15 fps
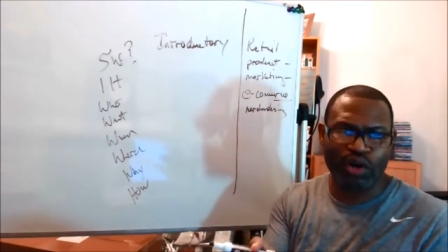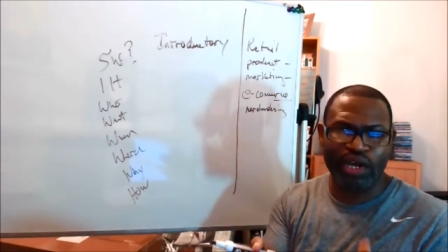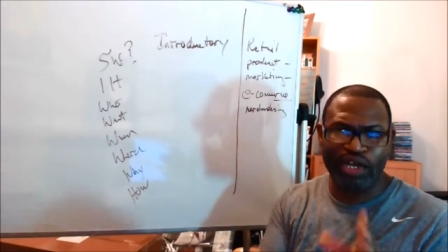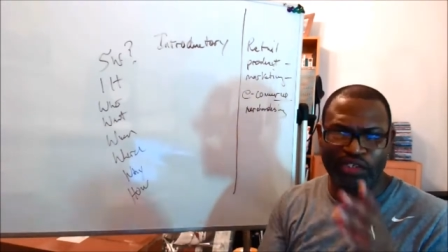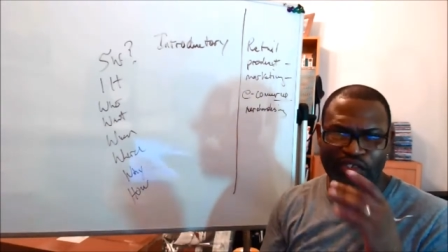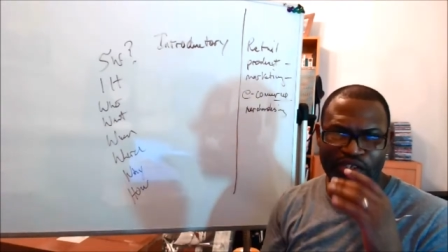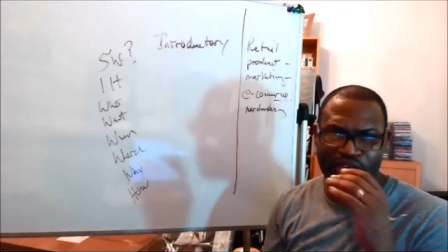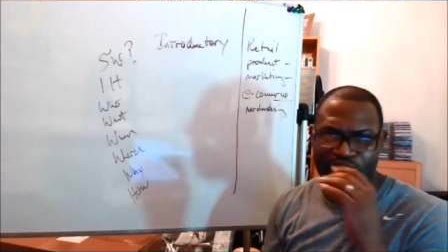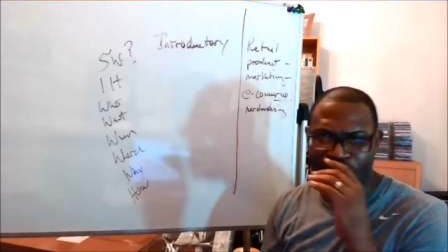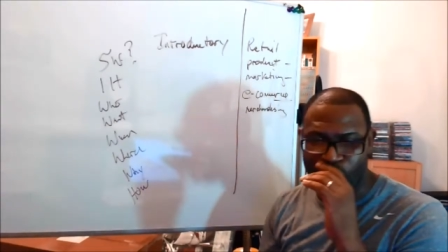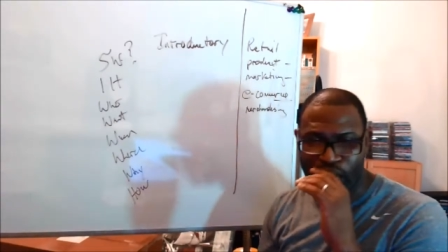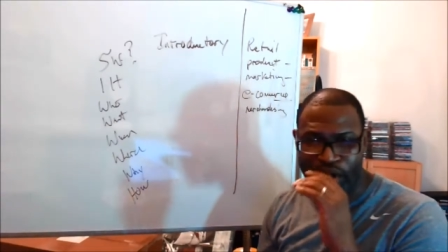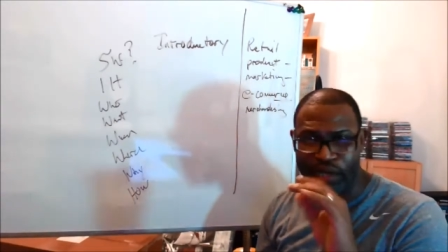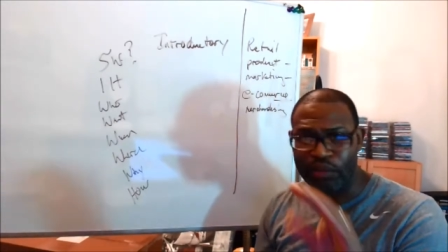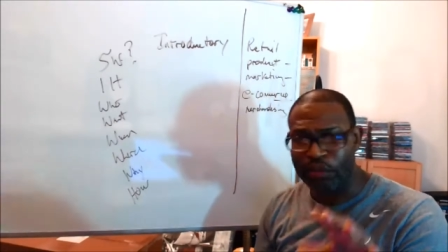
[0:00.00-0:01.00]
essays,
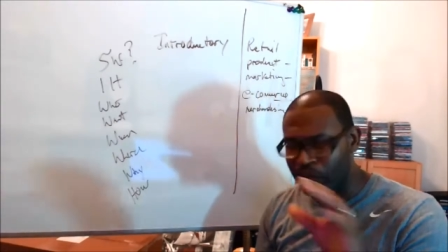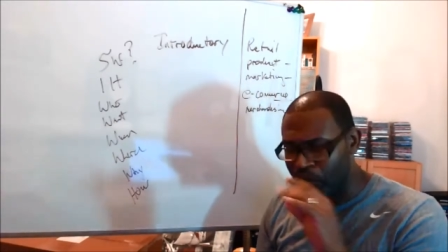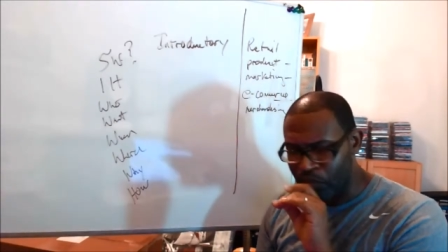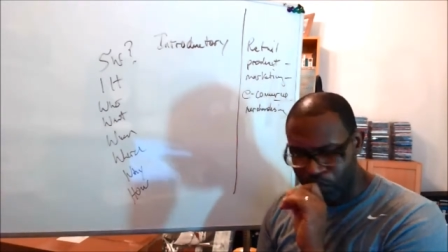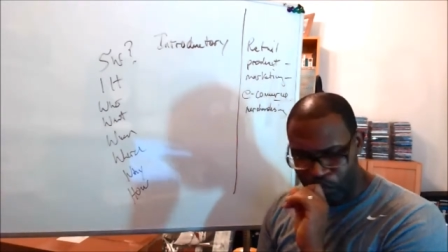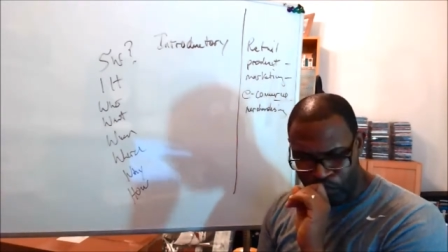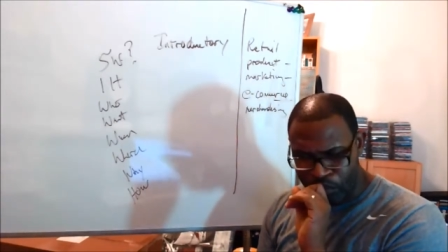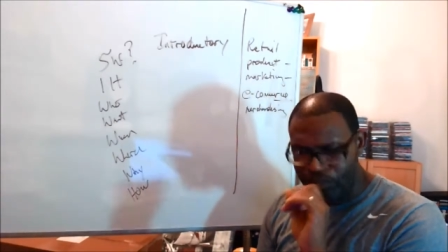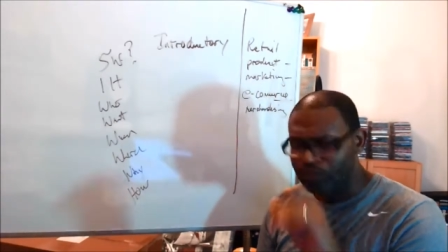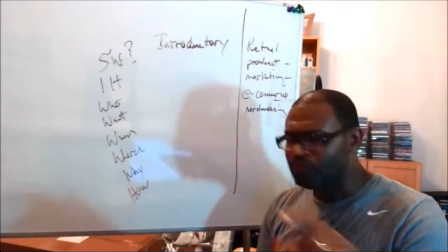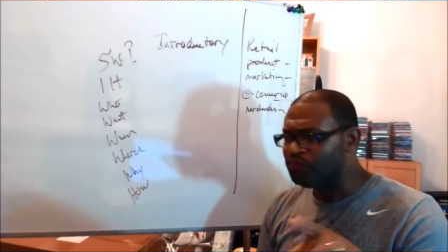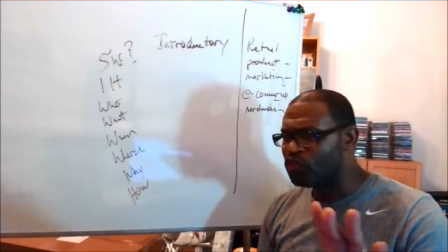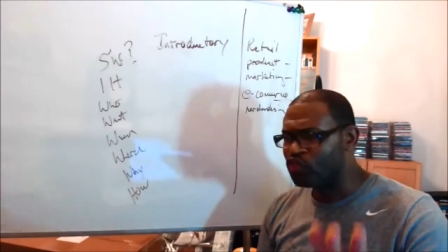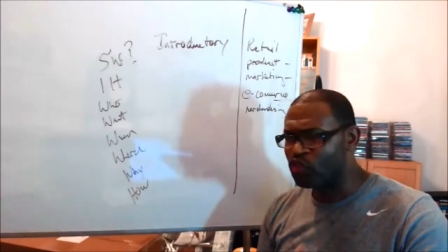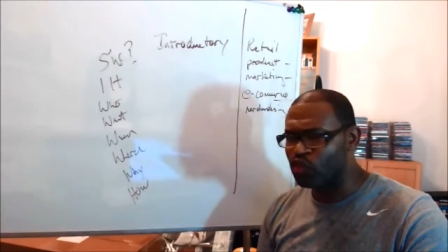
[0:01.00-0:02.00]
right?
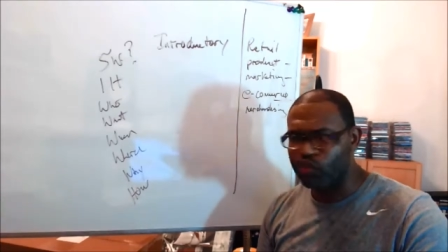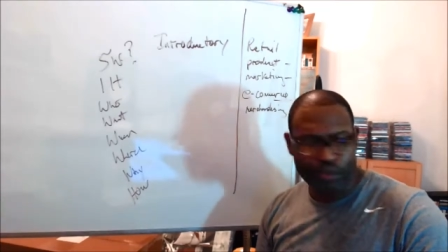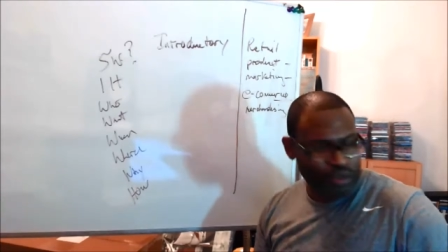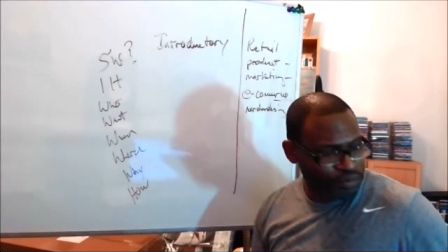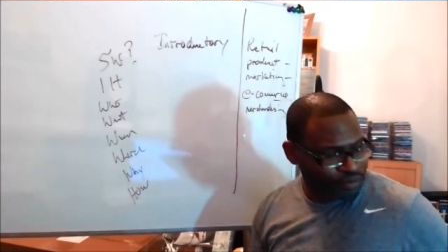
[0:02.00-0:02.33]
Excuse me.